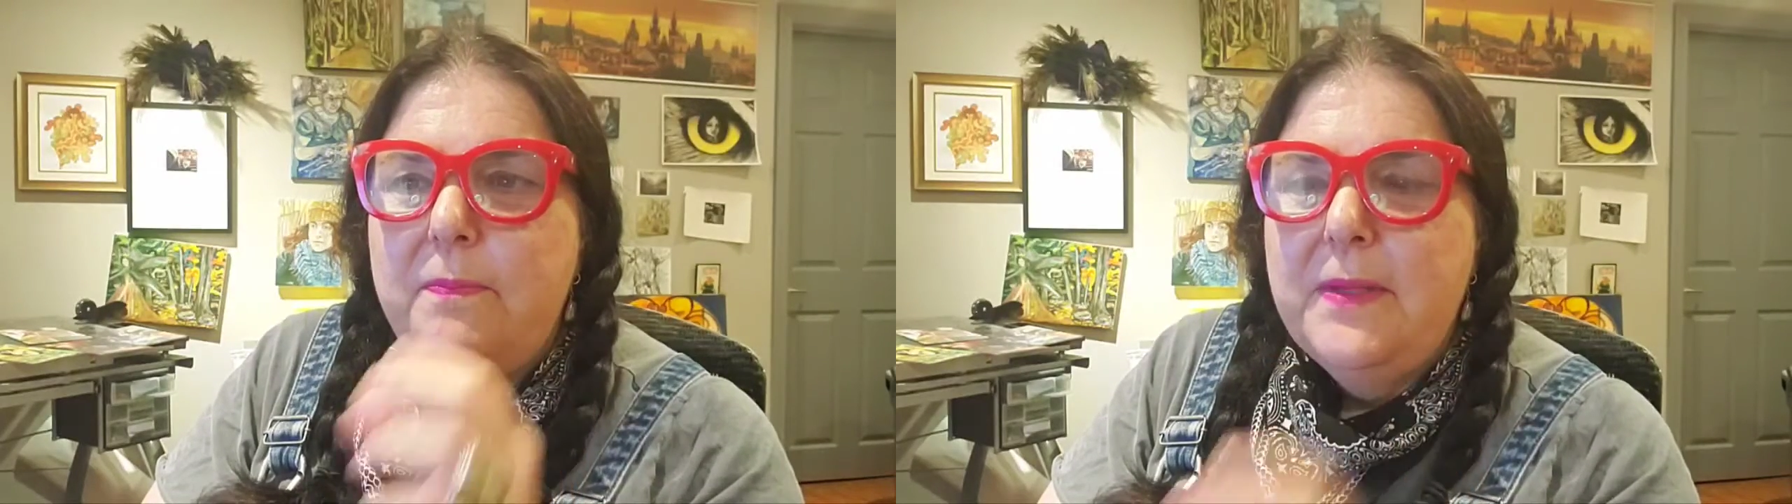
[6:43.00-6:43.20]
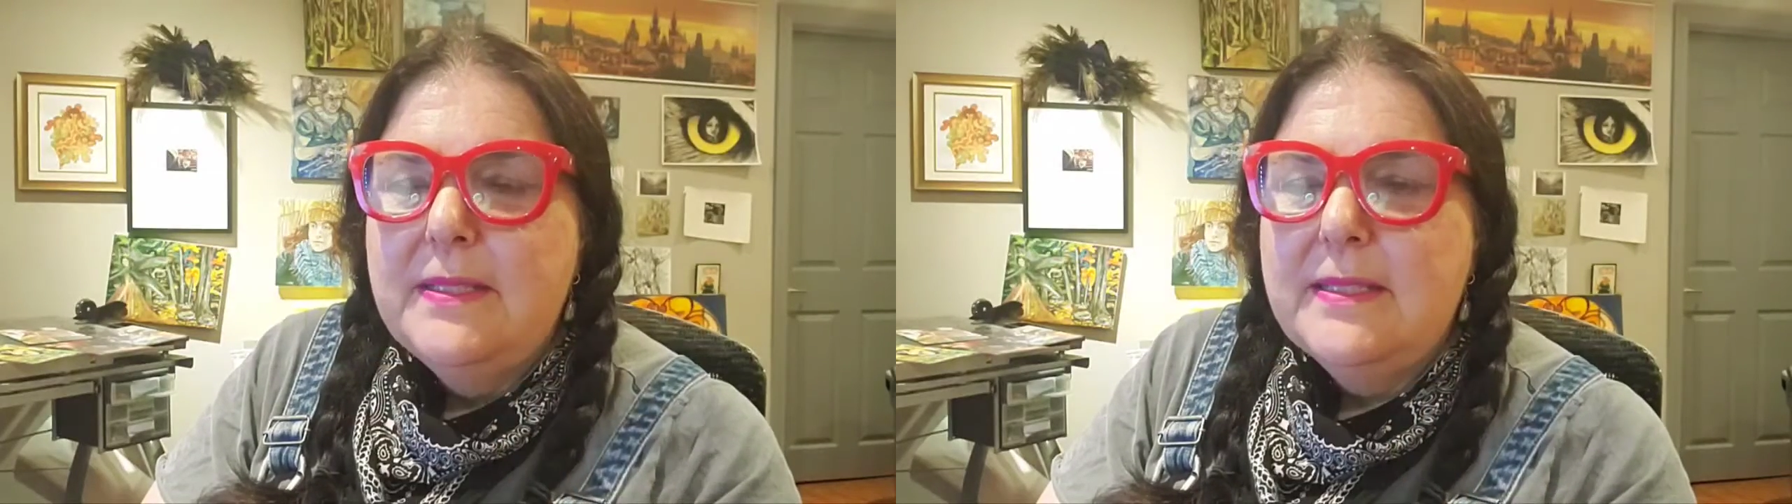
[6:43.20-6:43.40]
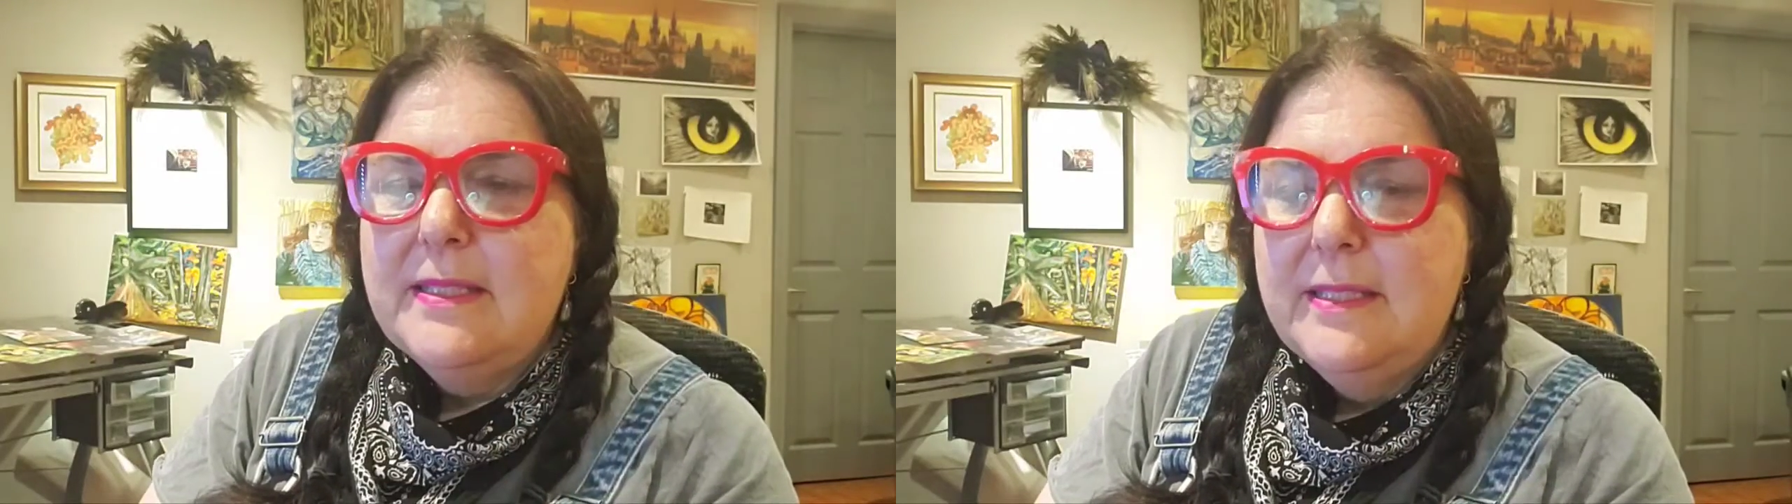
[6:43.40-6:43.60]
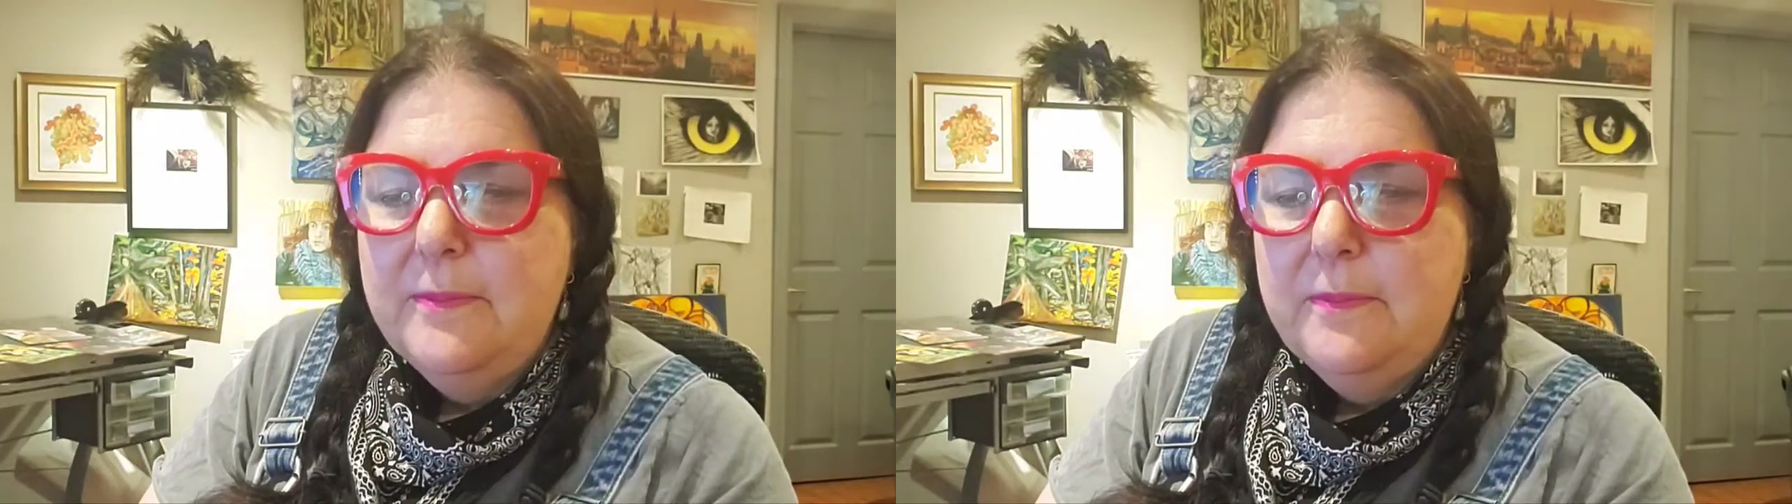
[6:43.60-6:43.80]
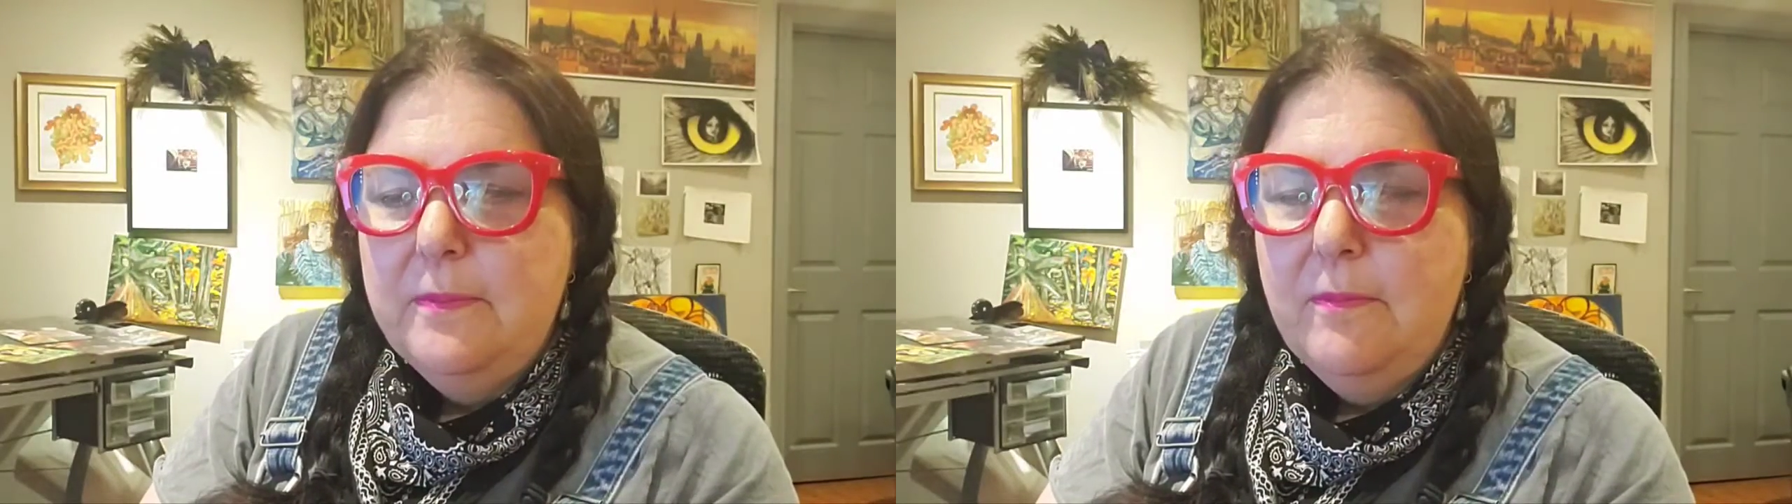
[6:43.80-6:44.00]

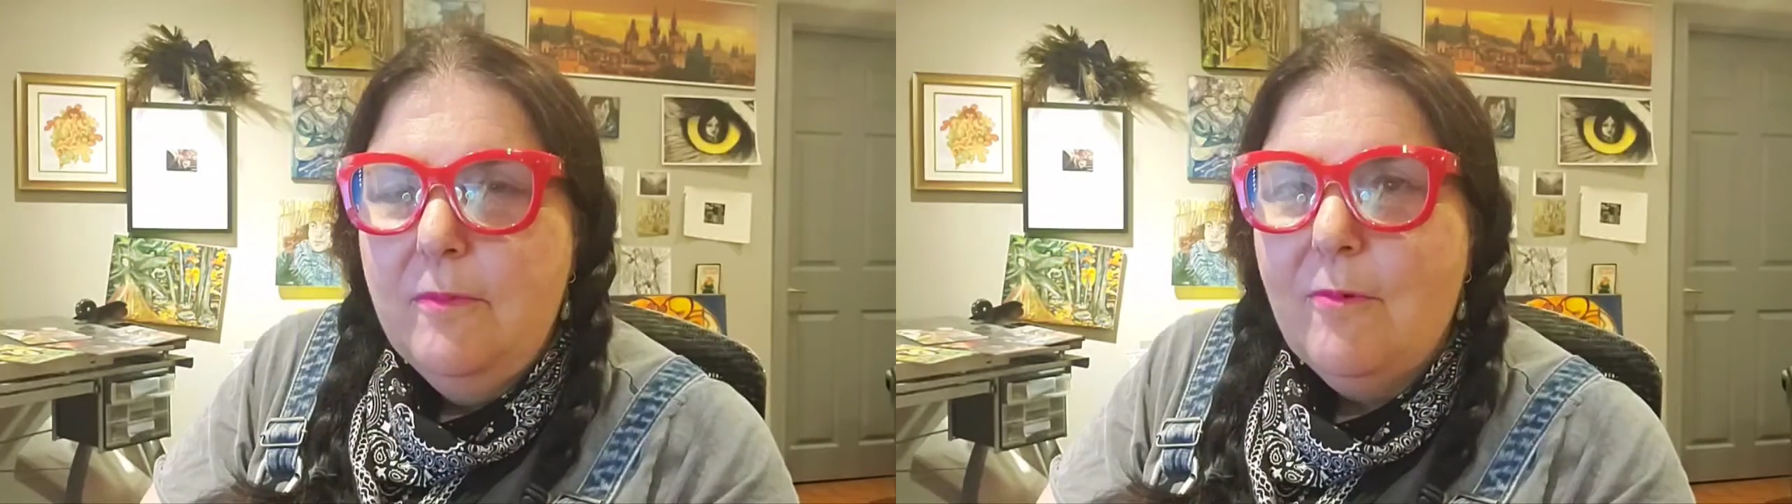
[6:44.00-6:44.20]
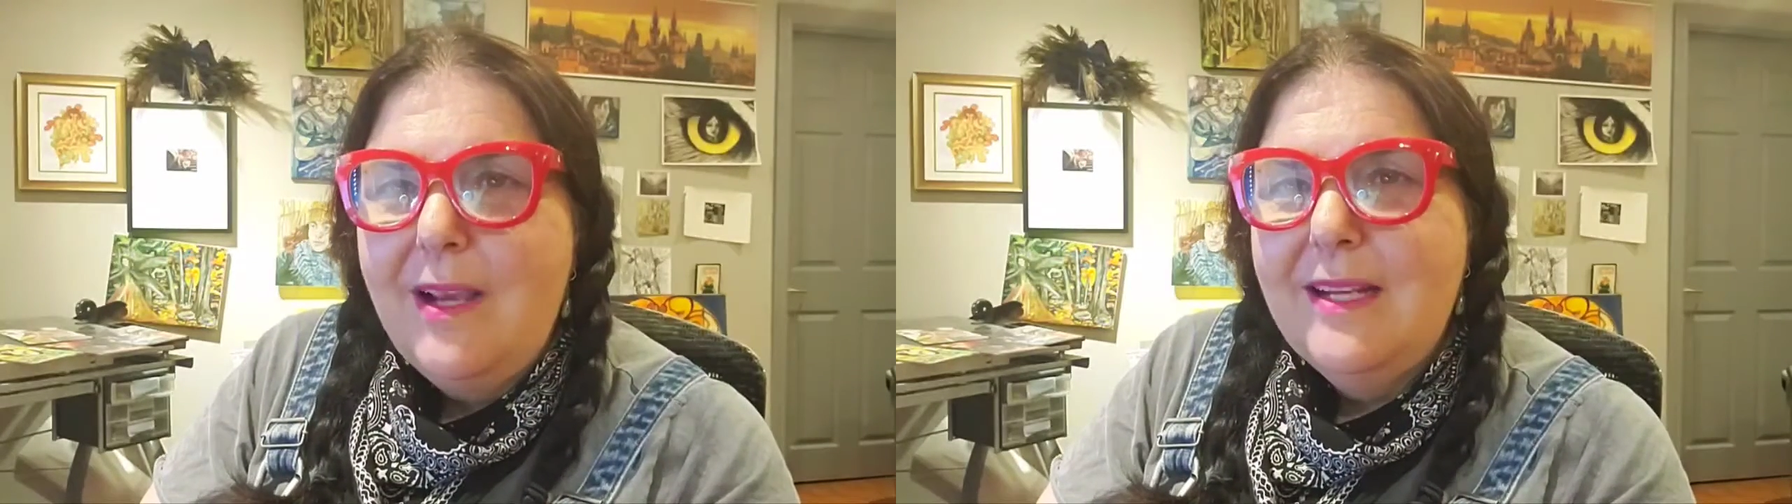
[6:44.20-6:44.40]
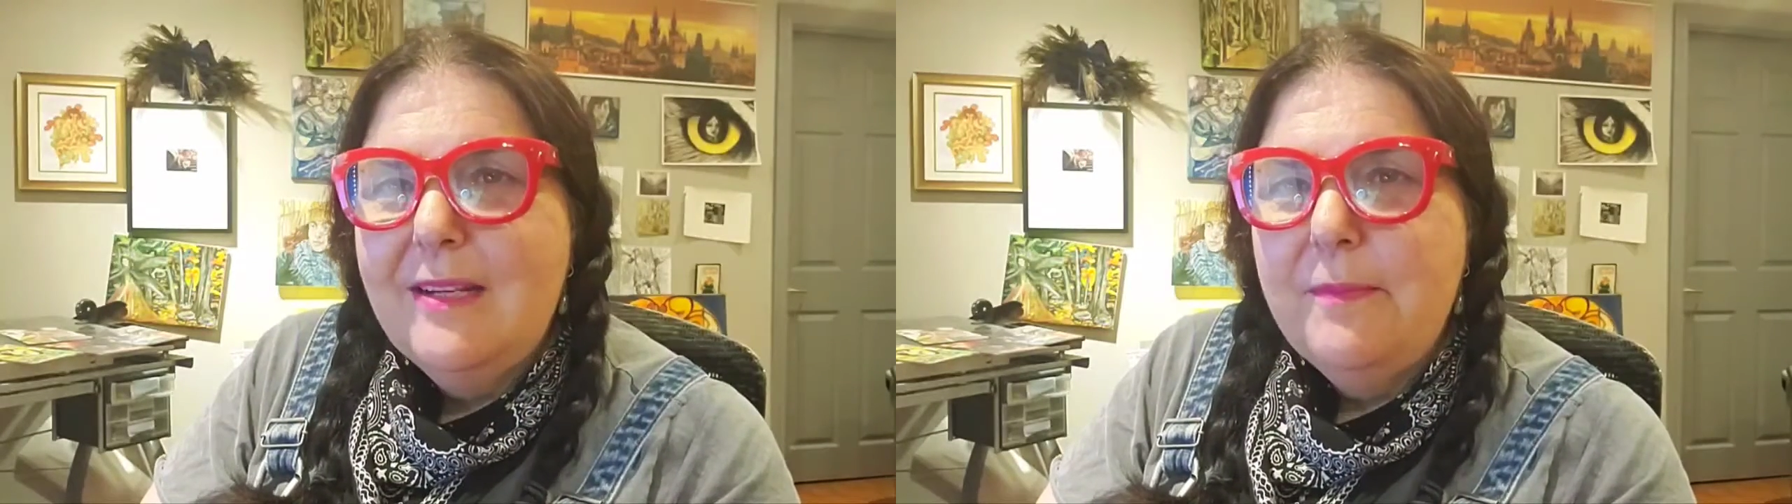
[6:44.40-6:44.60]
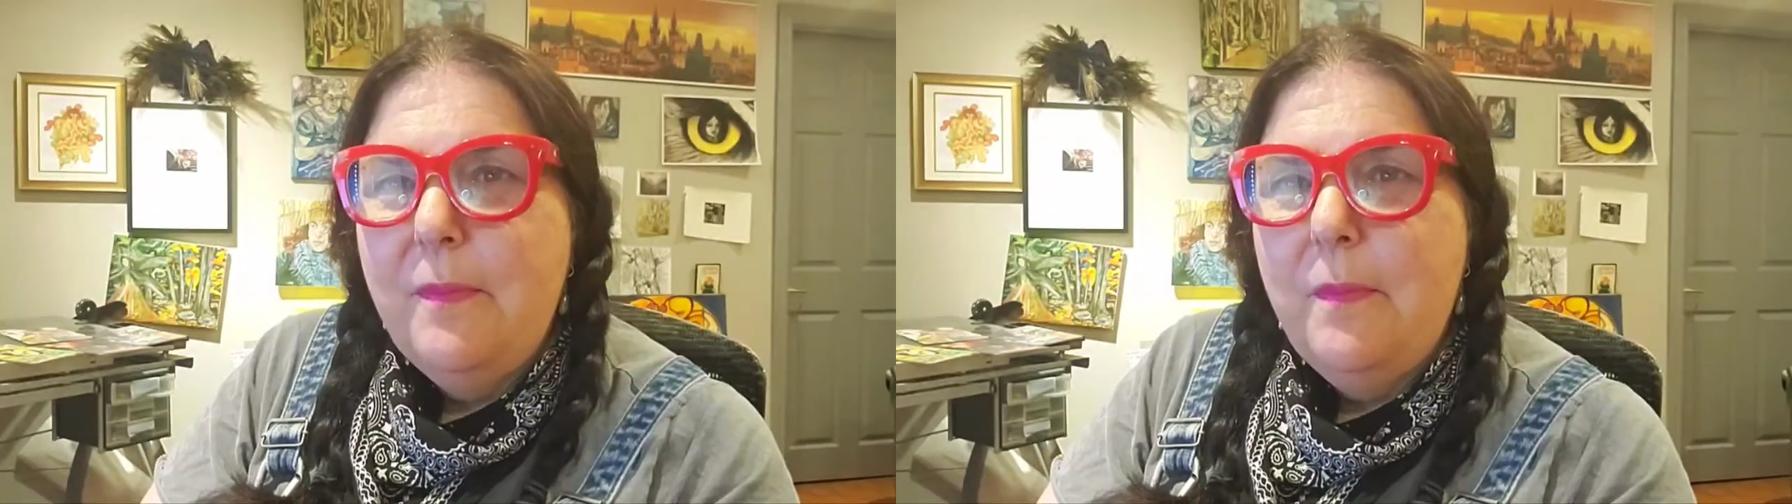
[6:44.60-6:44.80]
basically, write a,